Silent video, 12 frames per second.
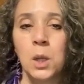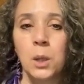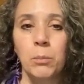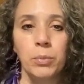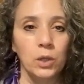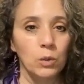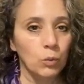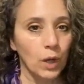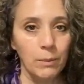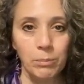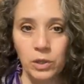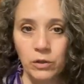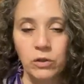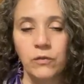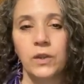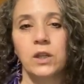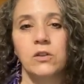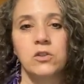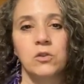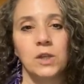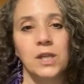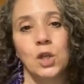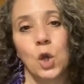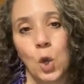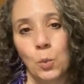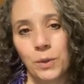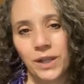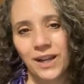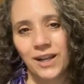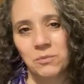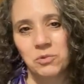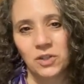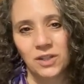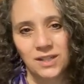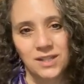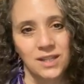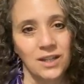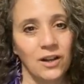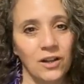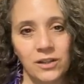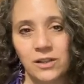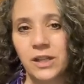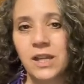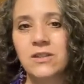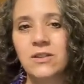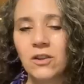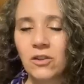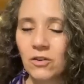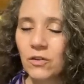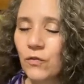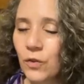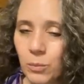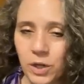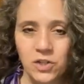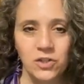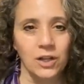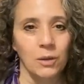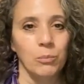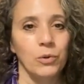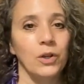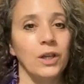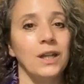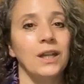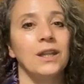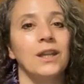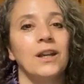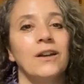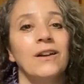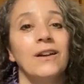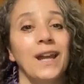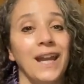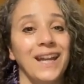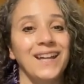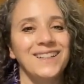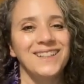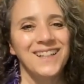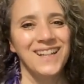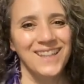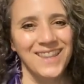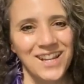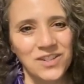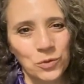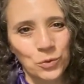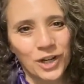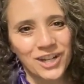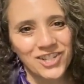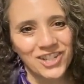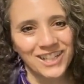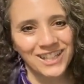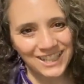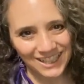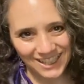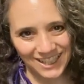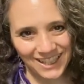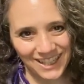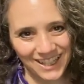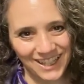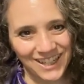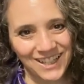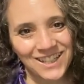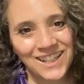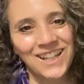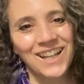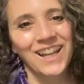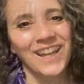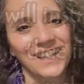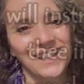right below the video screen to open that up so you can see all the links and other information I'm putting in there. And thanks for watching. Take care and